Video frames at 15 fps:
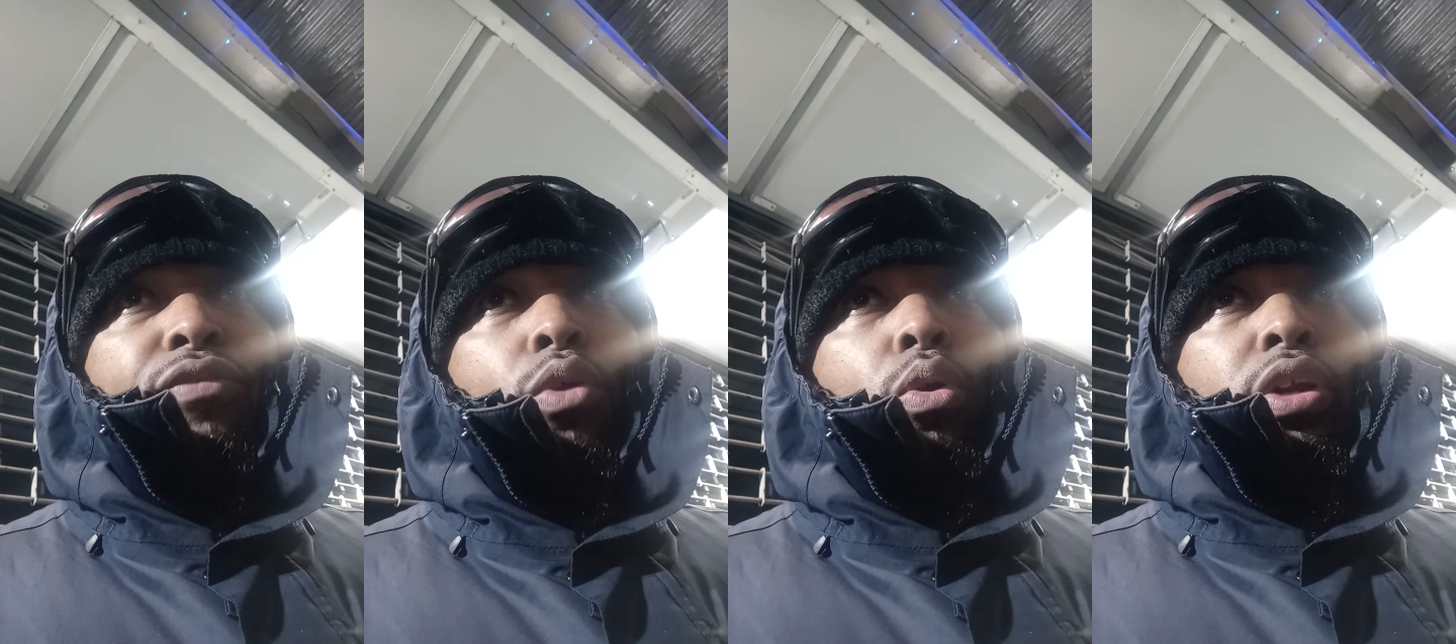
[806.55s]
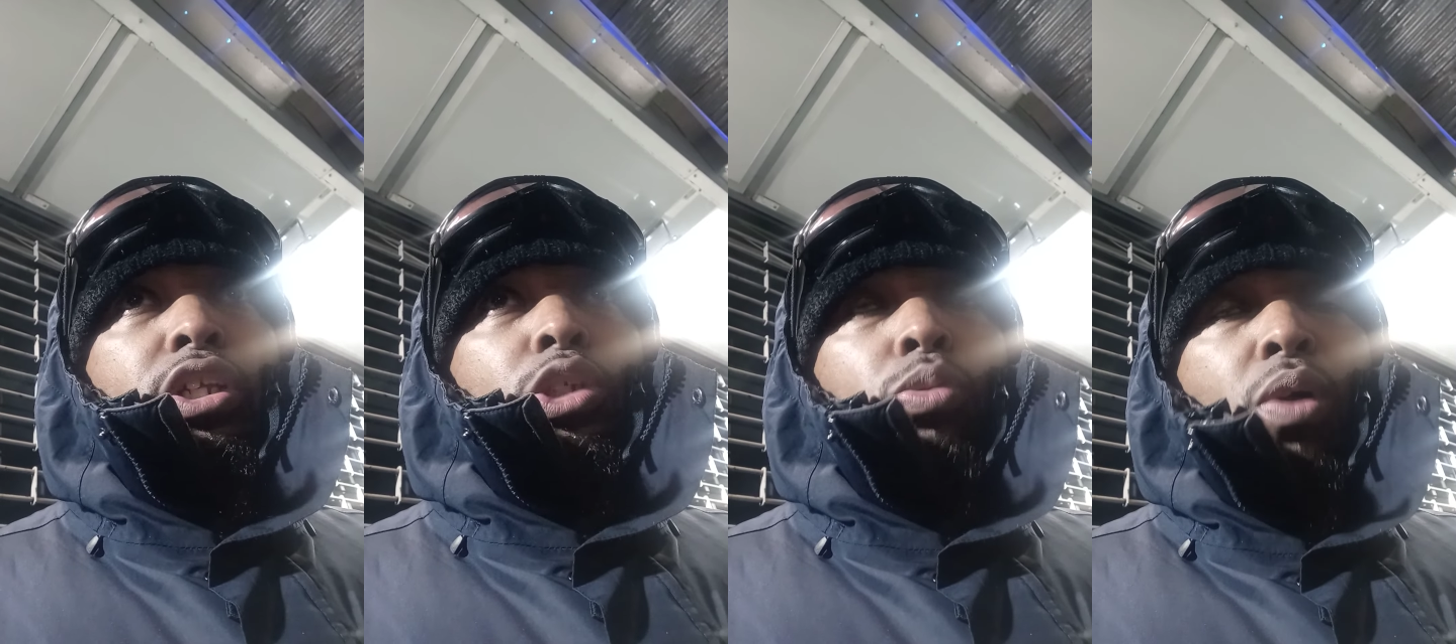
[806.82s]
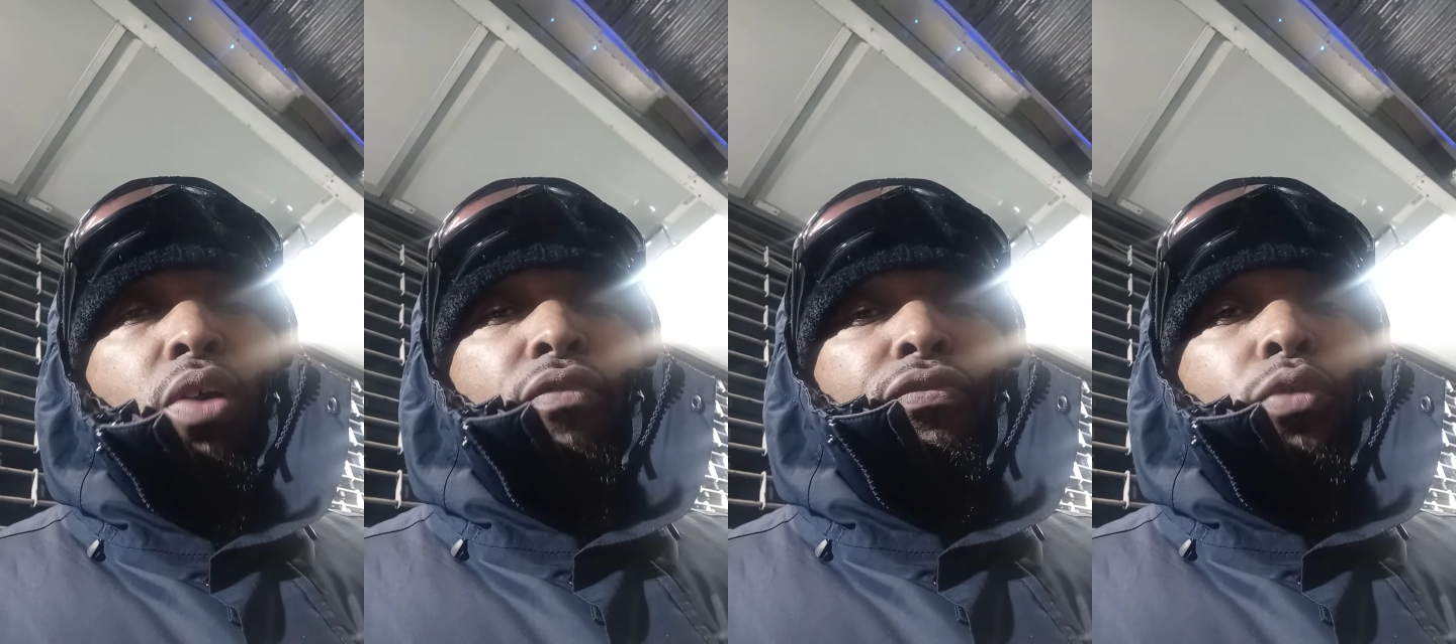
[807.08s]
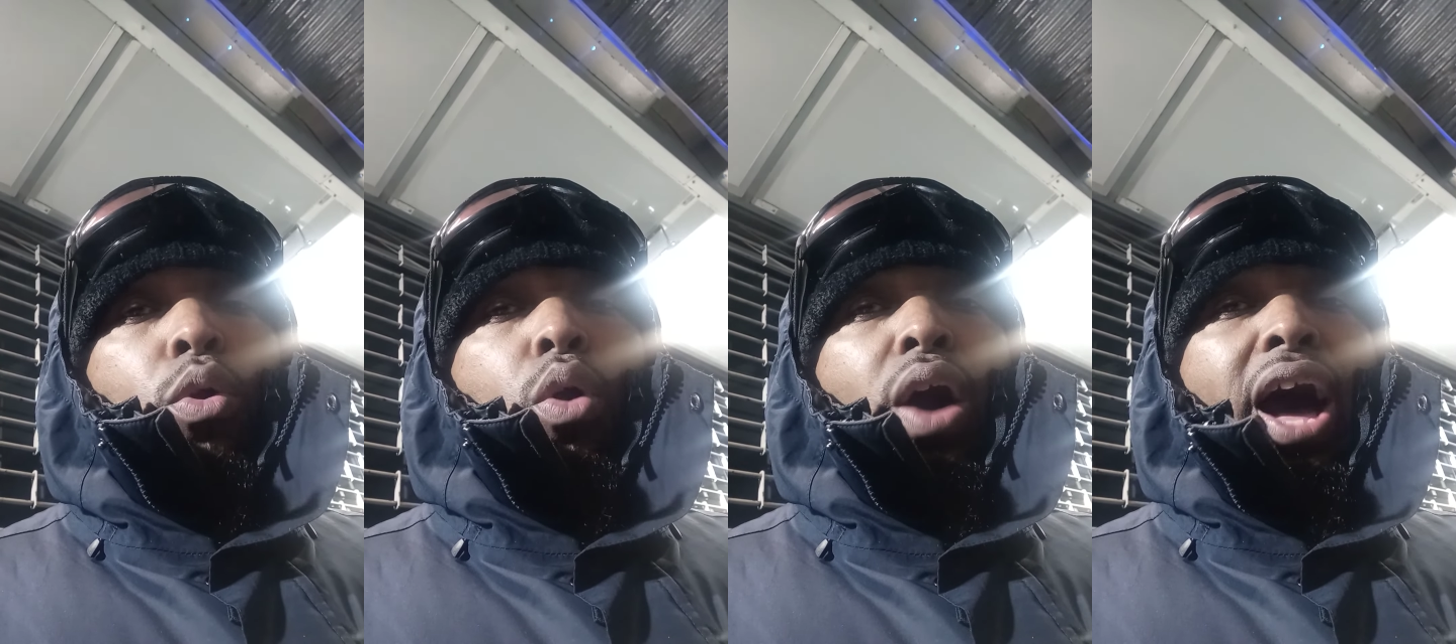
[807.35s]
floor the 12th
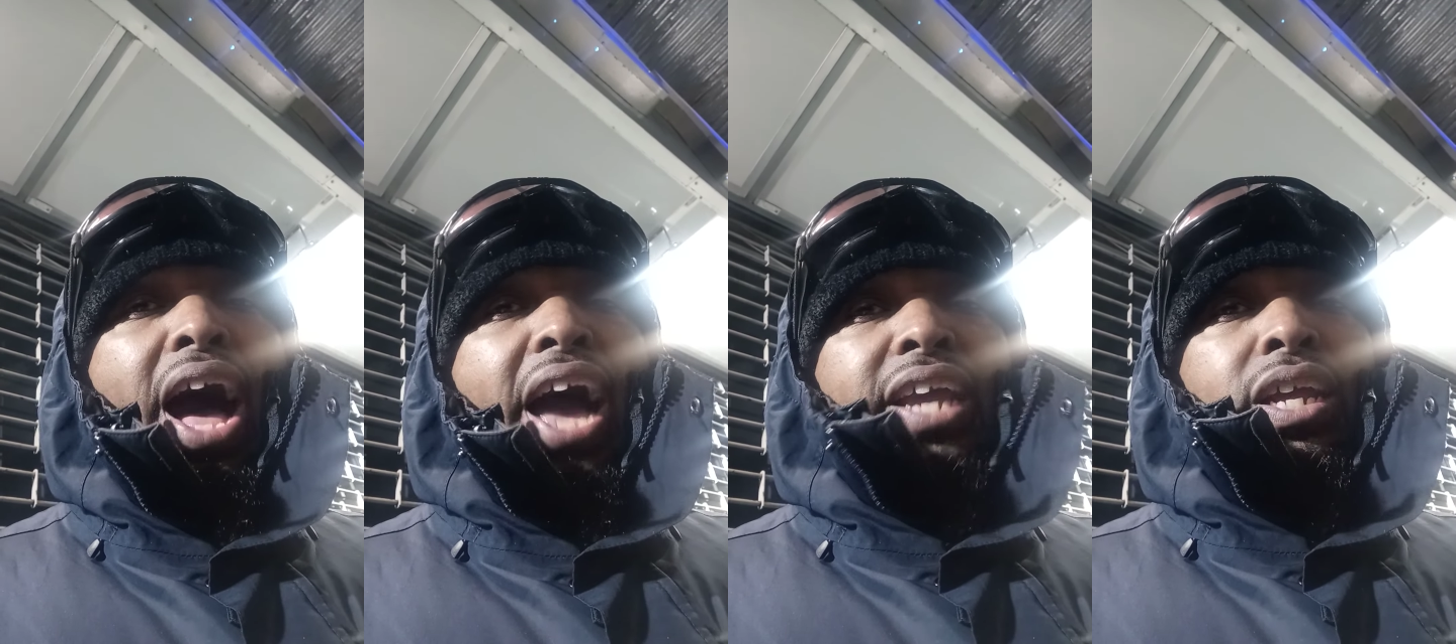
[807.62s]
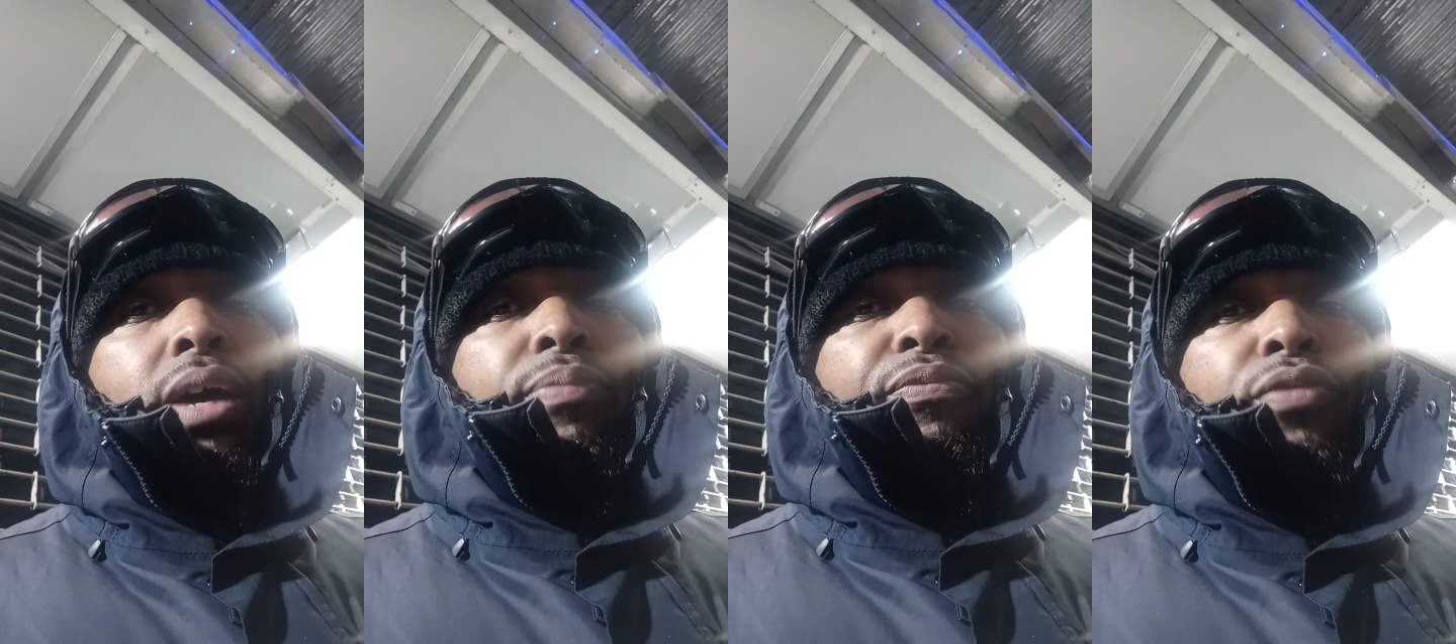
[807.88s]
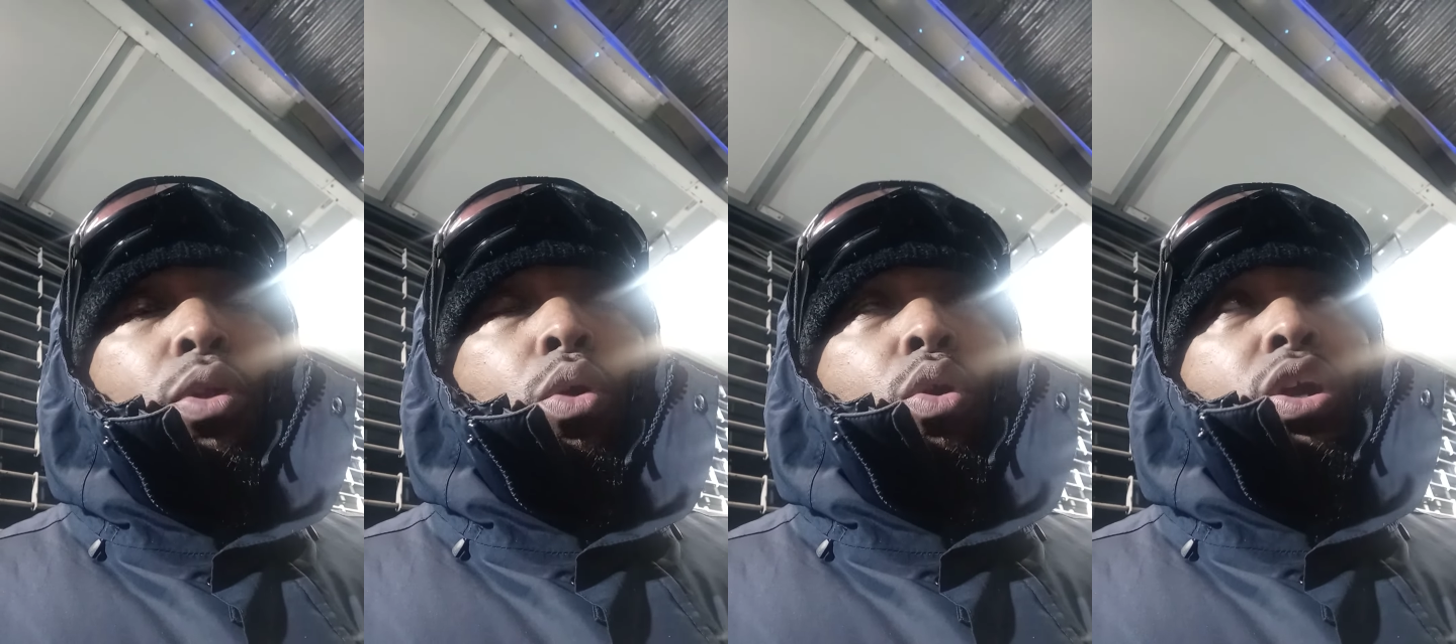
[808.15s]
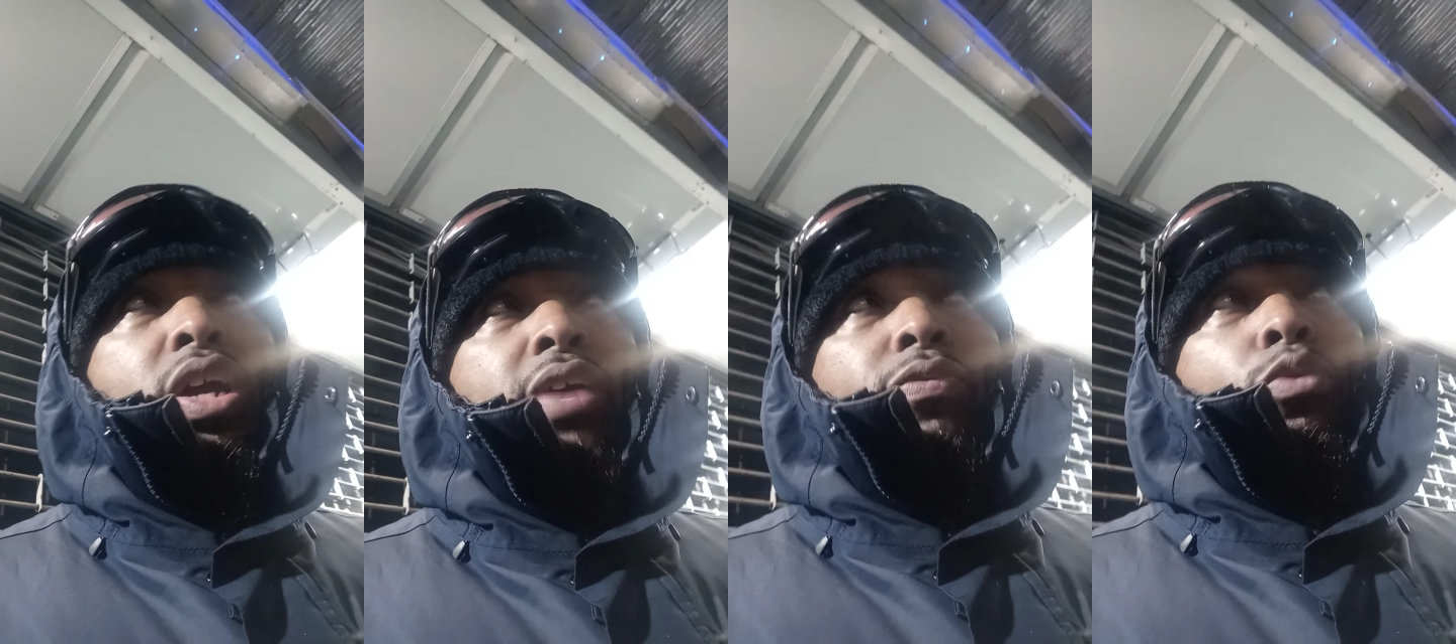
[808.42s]
floor a high up
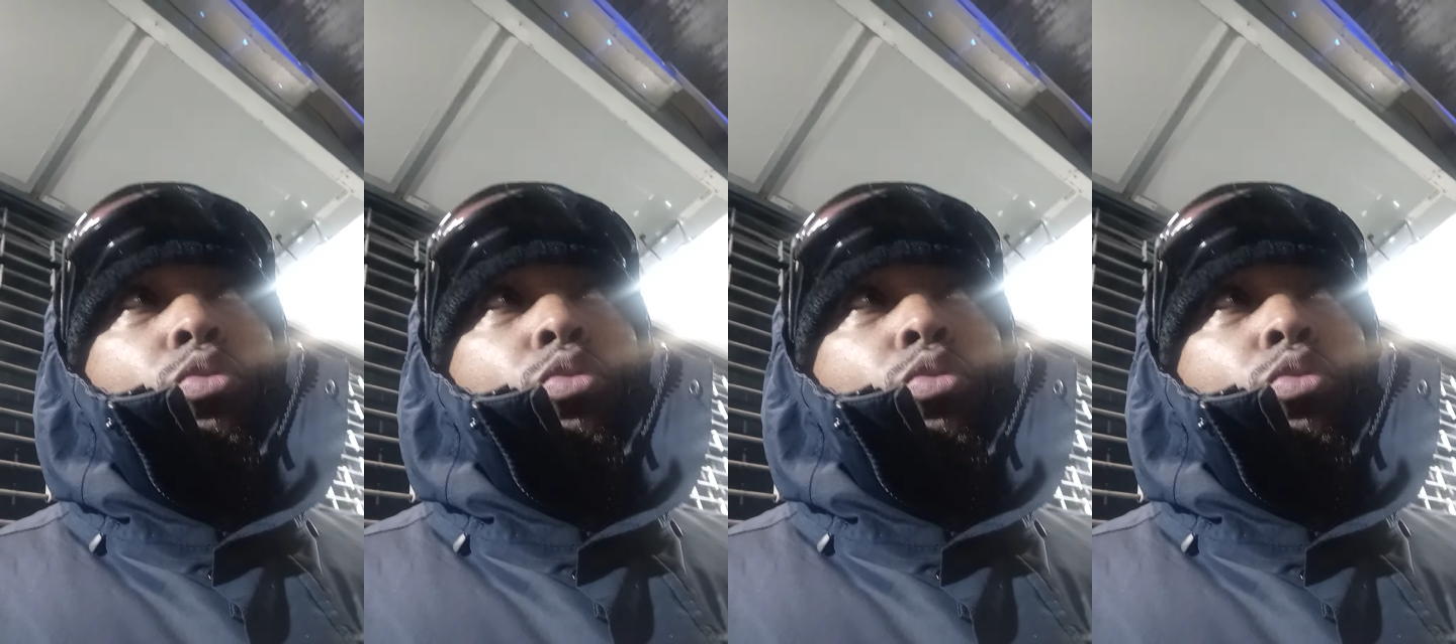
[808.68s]
floor